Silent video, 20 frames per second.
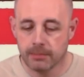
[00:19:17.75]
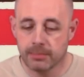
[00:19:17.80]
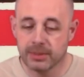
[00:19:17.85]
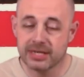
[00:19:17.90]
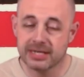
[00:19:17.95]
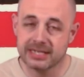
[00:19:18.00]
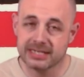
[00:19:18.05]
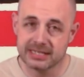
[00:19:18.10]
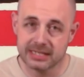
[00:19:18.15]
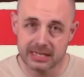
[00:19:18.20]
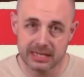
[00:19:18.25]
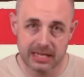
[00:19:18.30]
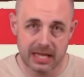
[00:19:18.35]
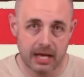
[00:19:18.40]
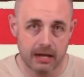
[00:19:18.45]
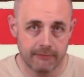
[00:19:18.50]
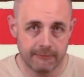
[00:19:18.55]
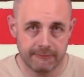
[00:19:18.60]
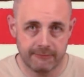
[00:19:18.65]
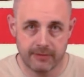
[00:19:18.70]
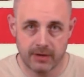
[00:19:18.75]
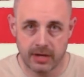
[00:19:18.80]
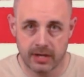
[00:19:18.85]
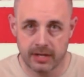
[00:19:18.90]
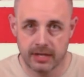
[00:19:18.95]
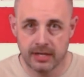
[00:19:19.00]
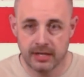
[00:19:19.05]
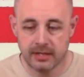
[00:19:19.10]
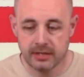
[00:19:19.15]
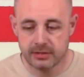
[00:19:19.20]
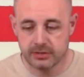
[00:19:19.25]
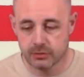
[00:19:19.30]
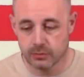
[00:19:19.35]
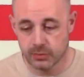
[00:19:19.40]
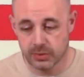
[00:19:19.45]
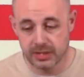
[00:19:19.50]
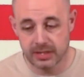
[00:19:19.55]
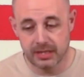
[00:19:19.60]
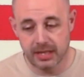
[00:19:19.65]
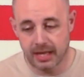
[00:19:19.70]
But it is a lot of fun to
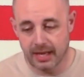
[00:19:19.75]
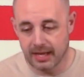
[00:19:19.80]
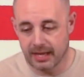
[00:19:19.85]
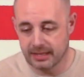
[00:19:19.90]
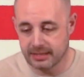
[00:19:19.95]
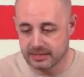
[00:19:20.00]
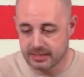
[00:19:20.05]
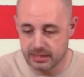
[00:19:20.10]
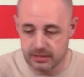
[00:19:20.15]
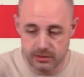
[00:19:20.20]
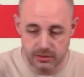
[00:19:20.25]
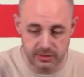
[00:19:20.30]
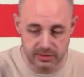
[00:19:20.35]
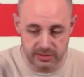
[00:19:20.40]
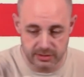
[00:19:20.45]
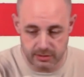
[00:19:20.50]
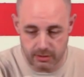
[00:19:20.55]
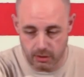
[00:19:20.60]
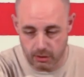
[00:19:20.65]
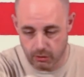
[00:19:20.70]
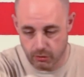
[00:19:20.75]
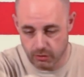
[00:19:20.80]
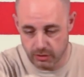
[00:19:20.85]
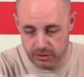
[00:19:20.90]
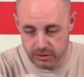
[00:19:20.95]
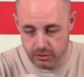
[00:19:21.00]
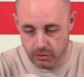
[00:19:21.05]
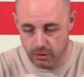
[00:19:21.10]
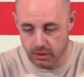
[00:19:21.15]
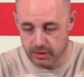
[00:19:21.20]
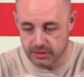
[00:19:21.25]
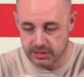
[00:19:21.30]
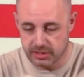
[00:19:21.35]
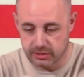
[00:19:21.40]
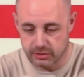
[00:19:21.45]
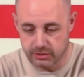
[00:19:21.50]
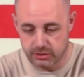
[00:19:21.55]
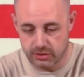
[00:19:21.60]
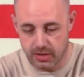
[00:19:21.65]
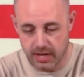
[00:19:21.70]
realize that you can start
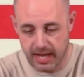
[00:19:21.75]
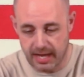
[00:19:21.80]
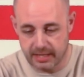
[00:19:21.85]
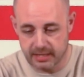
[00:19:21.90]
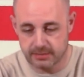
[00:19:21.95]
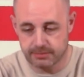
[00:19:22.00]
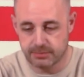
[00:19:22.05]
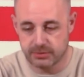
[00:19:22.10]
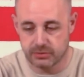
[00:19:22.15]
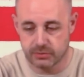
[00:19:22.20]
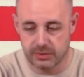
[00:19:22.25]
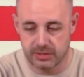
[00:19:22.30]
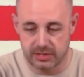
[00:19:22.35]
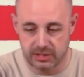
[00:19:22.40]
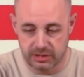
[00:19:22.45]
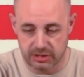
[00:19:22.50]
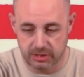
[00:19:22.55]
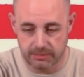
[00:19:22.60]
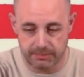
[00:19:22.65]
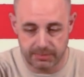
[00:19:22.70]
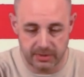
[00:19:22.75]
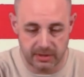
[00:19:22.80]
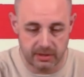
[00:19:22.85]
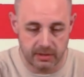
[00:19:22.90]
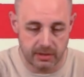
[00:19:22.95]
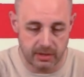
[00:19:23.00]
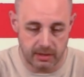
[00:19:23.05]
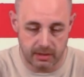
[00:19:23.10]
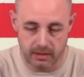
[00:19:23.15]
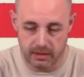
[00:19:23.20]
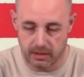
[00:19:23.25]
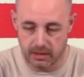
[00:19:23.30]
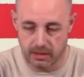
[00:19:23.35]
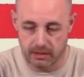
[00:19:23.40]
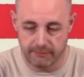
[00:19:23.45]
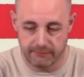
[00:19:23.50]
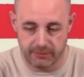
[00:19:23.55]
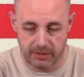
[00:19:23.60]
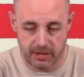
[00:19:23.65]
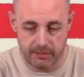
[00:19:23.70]
crisscrossing tracks between jumping in
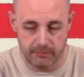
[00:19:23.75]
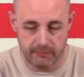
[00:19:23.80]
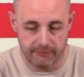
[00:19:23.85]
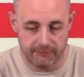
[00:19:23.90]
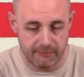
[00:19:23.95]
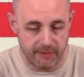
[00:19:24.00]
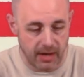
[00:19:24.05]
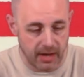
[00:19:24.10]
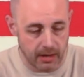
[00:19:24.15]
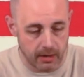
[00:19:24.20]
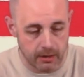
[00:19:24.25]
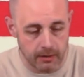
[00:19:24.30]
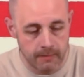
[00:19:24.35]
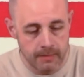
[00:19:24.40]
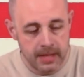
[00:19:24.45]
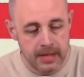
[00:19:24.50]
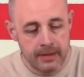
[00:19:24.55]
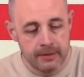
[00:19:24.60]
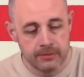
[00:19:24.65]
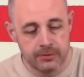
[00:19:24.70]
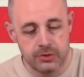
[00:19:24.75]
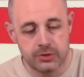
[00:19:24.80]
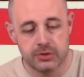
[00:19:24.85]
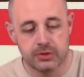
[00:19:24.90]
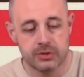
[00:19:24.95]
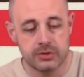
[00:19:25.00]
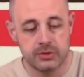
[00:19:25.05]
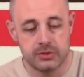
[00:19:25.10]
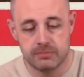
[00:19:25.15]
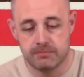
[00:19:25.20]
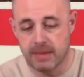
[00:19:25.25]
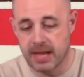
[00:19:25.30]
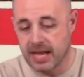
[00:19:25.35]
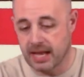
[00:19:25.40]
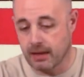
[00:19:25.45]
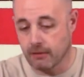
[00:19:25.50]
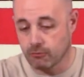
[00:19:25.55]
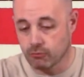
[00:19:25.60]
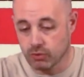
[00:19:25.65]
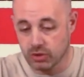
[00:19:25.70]
the flame of fire. You can
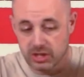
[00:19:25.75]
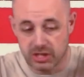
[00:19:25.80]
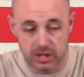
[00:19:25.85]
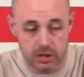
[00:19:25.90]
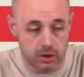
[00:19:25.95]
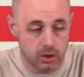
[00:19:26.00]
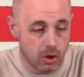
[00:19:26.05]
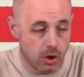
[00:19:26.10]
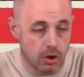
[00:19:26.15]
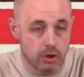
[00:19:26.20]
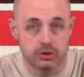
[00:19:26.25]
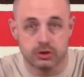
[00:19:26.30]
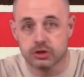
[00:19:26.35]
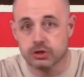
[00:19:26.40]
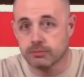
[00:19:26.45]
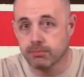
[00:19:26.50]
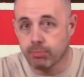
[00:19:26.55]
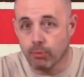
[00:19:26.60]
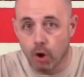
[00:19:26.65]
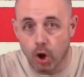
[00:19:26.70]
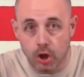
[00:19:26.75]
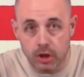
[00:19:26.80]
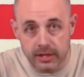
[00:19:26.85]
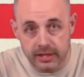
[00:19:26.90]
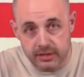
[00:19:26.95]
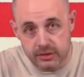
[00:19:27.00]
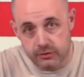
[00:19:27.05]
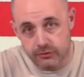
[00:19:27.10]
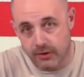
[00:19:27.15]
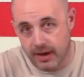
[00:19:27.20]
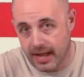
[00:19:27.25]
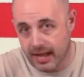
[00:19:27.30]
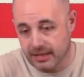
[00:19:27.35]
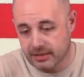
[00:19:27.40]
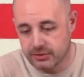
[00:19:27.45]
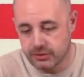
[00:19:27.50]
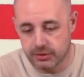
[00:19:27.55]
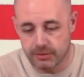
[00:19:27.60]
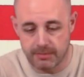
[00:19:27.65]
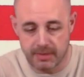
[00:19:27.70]
make really large sprawling
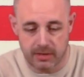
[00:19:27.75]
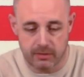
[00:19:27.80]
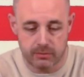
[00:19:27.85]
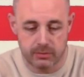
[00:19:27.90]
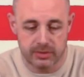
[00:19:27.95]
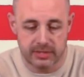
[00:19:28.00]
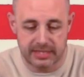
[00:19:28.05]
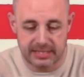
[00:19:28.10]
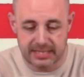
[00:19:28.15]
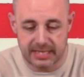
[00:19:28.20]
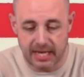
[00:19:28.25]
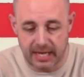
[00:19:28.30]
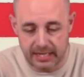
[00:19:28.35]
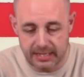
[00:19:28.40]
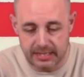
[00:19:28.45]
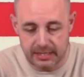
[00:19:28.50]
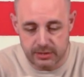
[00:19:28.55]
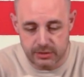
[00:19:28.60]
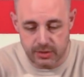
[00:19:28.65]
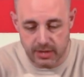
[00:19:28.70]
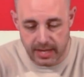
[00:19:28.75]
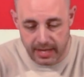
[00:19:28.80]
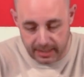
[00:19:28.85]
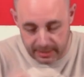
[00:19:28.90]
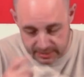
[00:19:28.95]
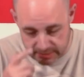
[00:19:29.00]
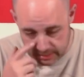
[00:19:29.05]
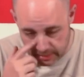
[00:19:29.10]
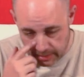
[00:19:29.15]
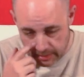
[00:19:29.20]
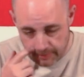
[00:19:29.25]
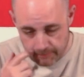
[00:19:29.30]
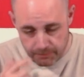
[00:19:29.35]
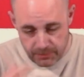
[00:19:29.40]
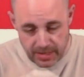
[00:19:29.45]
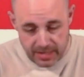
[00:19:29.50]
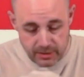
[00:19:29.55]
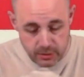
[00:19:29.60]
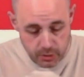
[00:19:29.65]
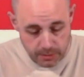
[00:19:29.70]
tracks, you can make really tiny tracks,
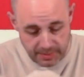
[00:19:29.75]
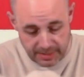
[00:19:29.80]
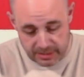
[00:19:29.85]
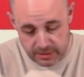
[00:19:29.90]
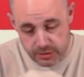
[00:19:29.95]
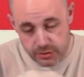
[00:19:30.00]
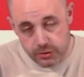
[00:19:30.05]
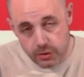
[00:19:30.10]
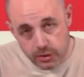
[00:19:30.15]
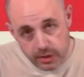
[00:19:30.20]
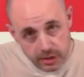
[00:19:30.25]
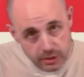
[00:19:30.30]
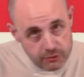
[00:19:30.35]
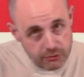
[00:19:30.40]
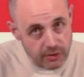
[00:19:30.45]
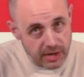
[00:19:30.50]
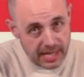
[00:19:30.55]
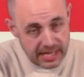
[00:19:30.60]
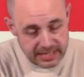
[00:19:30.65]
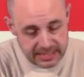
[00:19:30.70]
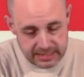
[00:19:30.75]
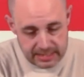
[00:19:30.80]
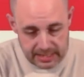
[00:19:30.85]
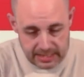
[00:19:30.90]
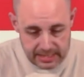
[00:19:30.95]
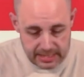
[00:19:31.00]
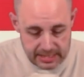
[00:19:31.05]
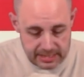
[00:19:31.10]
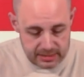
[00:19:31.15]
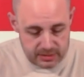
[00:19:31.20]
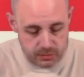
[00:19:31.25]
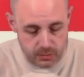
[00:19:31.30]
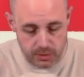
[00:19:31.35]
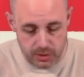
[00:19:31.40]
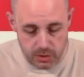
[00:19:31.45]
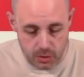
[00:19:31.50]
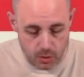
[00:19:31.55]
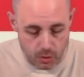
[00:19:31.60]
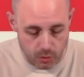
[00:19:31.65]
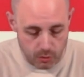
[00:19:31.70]
and you can make circuit tracks like this
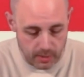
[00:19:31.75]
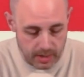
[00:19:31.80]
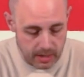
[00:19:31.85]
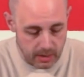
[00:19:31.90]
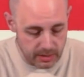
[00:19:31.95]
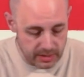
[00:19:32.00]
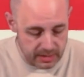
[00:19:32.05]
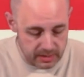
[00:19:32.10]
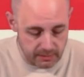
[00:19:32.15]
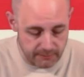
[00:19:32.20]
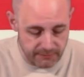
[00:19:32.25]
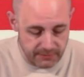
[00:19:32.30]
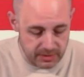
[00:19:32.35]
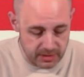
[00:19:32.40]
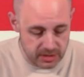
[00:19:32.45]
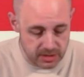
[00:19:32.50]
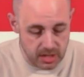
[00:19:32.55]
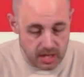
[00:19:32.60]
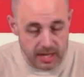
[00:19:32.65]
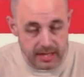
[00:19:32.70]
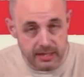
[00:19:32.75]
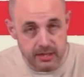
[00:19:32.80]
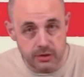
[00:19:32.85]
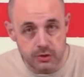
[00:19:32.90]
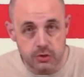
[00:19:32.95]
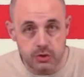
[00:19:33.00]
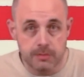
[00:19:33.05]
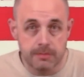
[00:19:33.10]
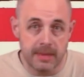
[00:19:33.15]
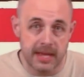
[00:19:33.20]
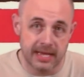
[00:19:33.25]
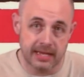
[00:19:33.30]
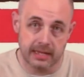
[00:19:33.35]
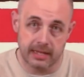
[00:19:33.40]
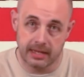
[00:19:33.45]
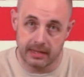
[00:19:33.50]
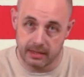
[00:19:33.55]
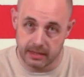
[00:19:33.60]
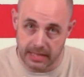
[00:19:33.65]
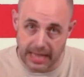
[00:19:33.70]
where you go around and hit the finish line and you can
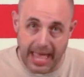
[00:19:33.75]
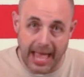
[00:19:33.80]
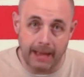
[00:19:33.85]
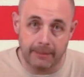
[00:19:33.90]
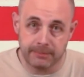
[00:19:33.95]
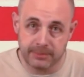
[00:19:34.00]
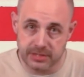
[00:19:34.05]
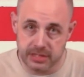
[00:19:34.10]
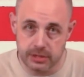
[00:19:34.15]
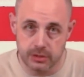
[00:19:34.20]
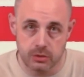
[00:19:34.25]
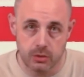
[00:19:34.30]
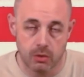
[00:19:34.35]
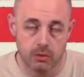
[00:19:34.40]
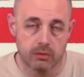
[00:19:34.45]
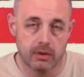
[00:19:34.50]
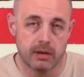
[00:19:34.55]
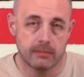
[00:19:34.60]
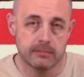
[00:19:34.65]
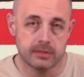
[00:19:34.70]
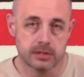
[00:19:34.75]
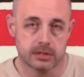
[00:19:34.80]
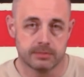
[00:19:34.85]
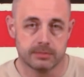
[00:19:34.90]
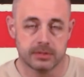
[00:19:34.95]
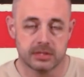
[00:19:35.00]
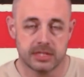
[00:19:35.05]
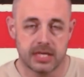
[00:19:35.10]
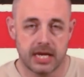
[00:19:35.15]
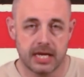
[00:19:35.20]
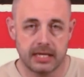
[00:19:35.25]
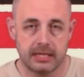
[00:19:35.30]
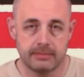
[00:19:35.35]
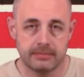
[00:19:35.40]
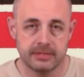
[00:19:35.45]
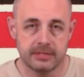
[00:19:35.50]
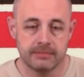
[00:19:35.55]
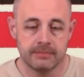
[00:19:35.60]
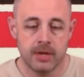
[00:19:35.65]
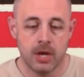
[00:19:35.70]
make it laps and you go around multiple
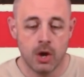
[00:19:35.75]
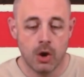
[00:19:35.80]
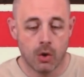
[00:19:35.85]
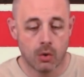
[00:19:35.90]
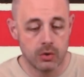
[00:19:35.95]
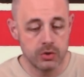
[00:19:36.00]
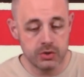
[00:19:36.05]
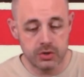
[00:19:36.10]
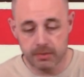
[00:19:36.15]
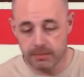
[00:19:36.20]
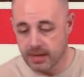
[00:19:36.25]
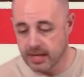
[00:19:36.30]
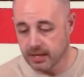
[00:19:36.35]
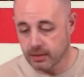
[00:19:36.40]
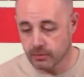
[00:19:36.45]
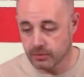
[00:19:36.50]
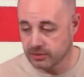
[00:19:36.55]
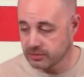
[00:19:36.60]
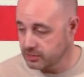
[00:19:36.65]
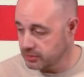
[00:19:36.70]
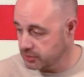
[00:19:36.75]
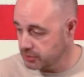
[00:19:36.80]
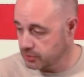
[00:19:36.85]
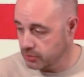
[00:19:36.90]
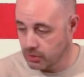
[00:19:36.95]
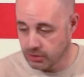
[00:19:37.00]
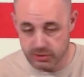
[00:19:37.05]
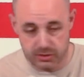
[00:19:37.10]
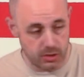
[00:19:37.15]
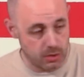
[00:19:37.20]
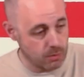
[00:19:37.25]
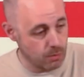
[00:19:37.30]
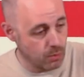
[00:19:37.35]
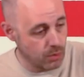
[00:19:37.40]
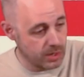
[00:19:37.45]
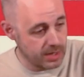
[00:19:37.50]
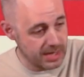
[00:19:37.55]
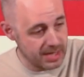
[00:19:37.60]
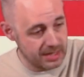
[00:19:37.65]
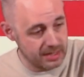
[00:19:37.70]
times. Or you can make it where it just starts
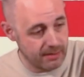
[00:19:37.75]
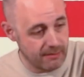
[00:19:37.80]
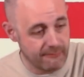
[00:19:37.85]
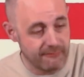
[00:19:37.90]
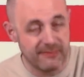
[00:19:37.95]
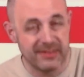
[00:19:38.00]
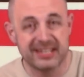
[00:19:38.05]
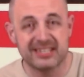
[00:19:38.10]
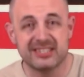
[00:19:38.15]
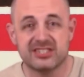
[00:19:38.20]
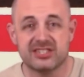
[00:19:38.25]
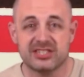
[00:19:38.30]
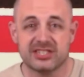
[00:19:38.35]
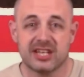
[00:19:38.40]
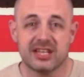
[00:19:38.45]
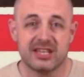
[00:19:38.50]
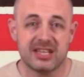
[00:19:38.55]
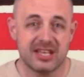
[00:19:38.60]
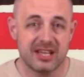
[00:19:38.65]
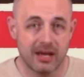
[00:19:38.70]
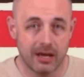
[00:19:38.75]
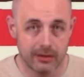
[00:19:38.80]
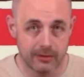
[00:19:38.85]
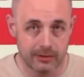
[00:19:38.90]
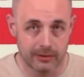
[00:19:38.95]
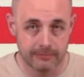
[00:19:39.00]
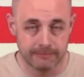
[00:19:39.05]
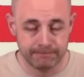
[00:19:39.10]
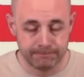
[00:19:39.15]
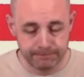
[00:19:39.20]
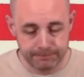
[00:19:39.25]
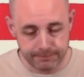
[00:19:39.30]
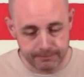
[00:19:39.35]
on one end and it finishes on the other.